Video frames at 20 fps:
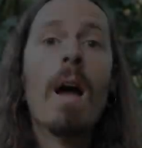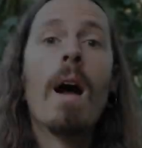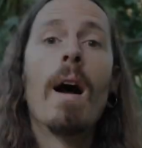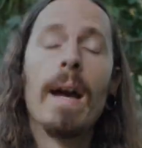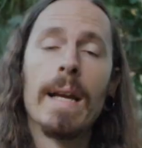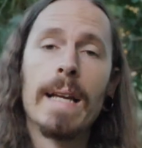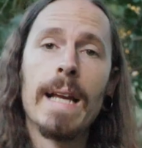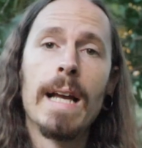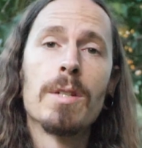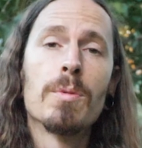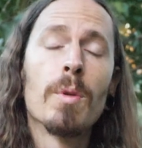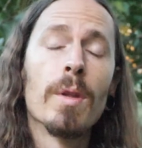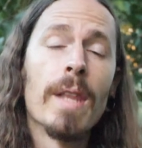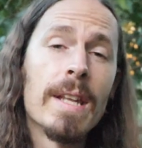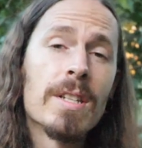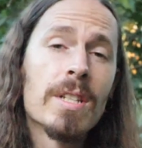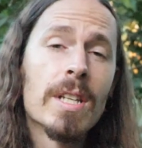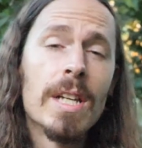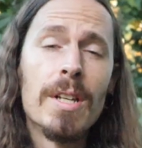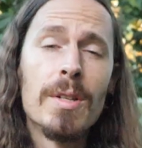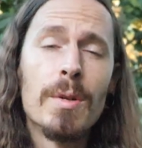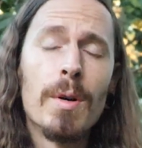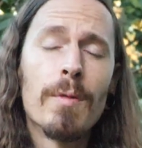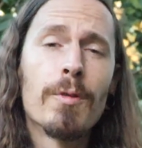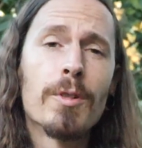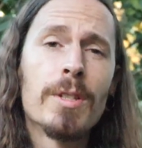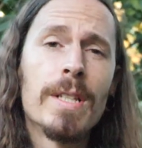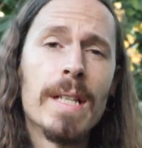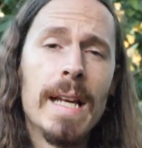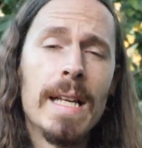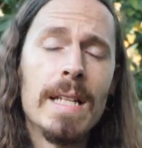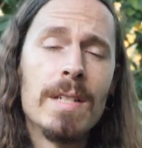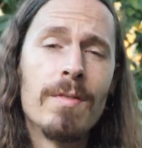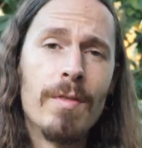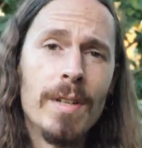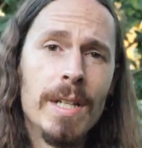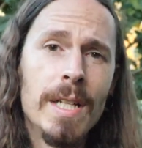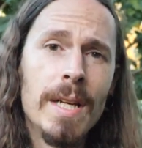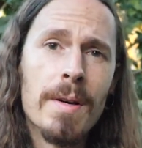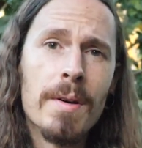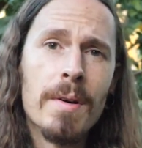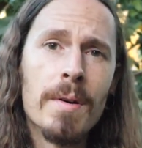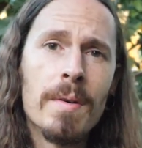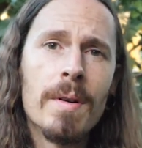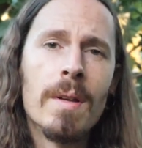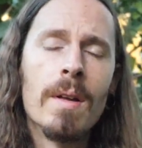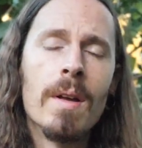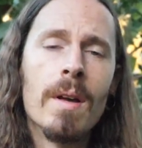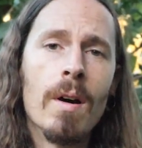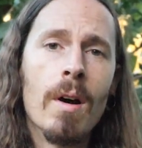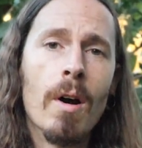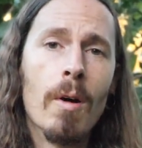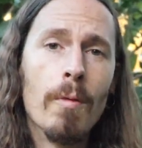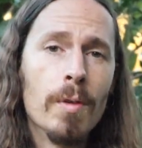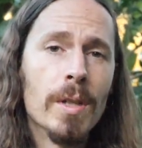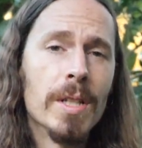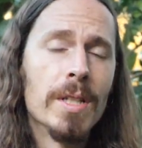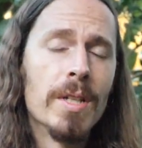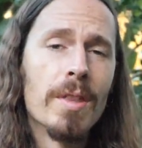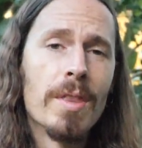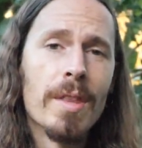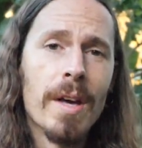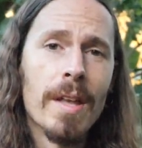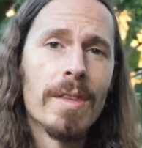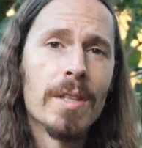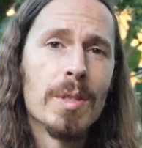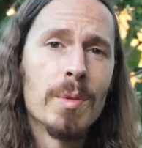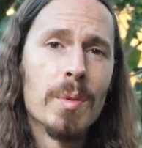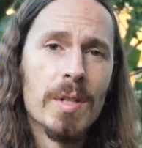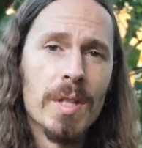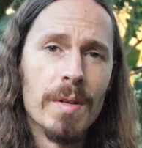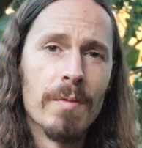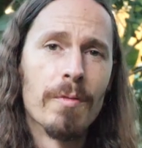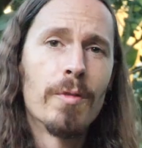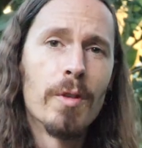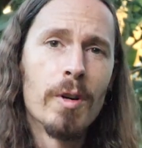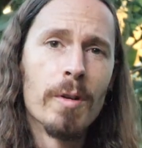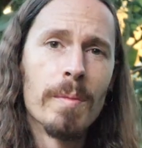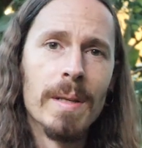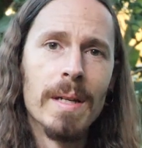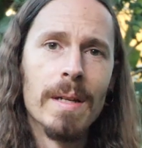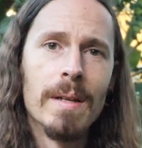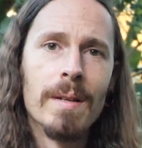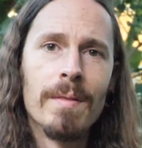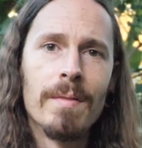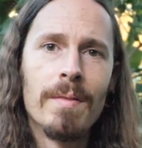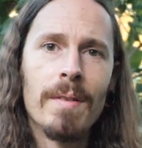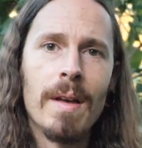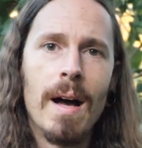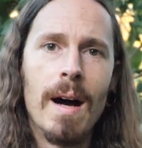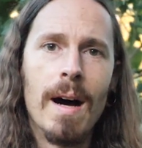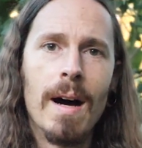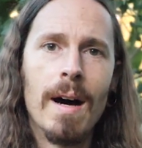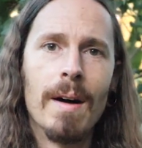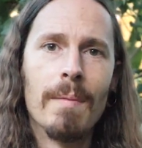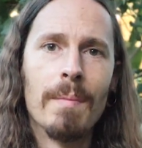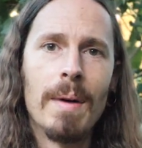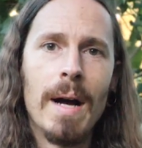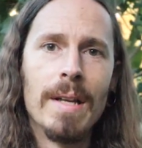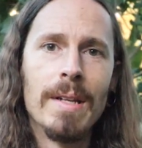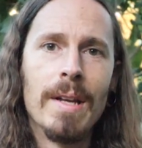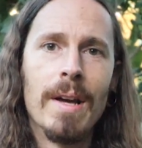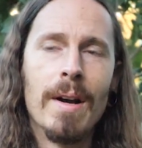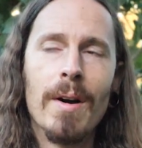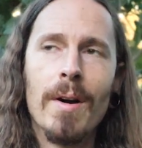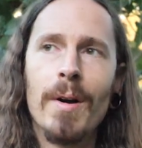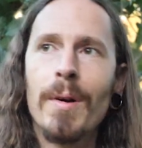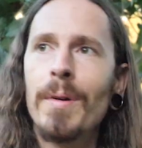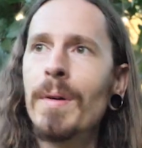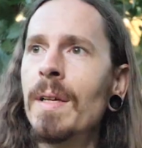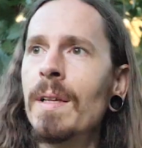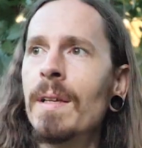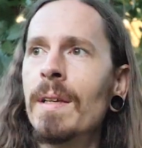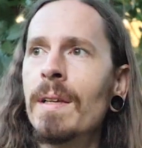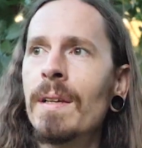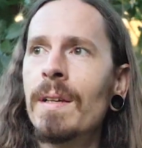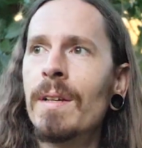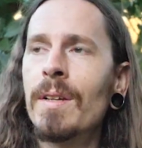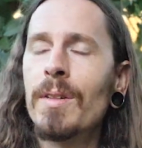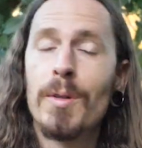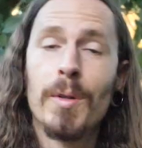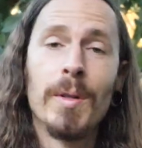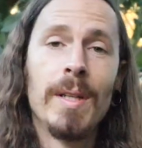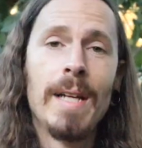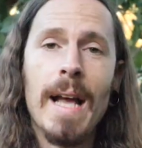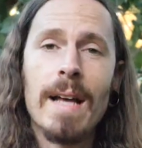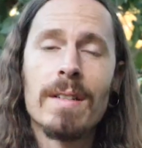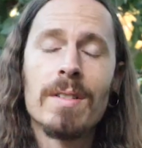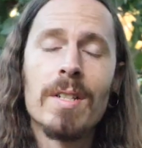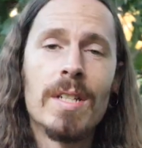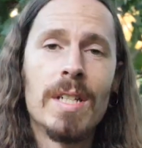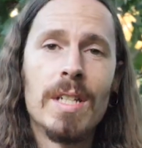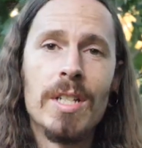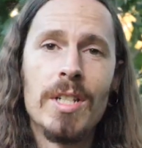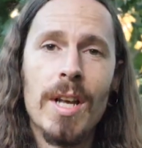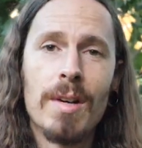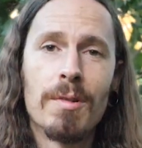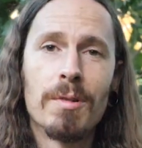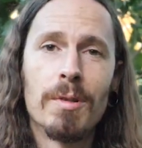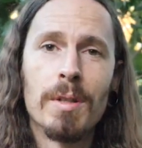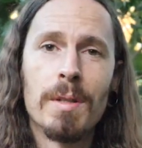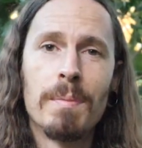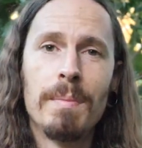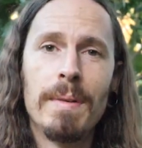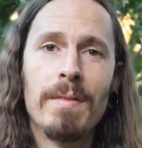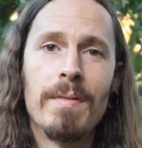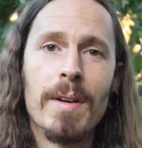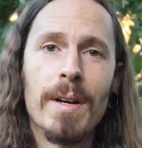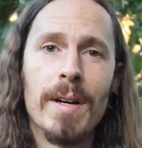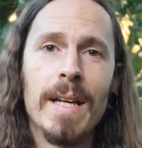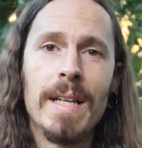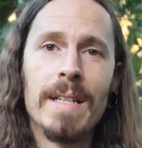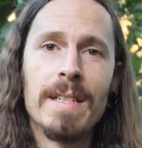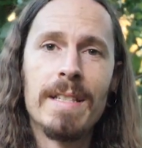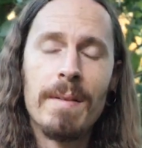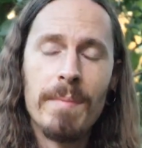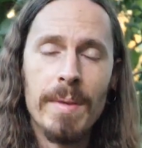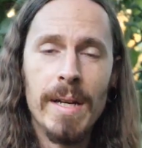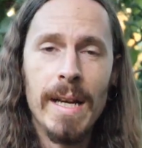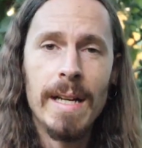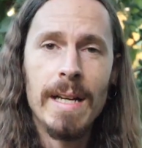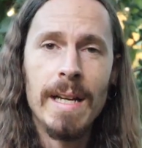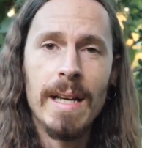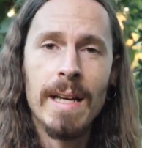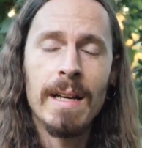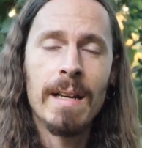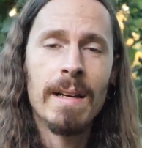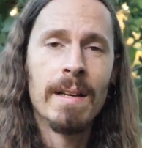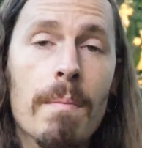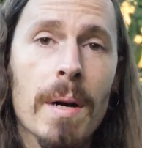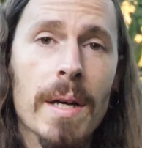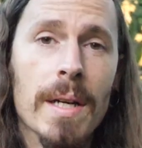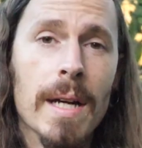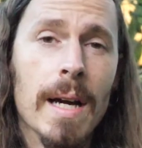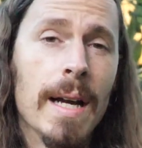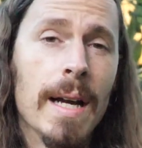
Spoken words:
All right guys, well that's gonna do it for today's video. Hopefully you thought this was informative. I know greenhouses in general can be very intimidating, but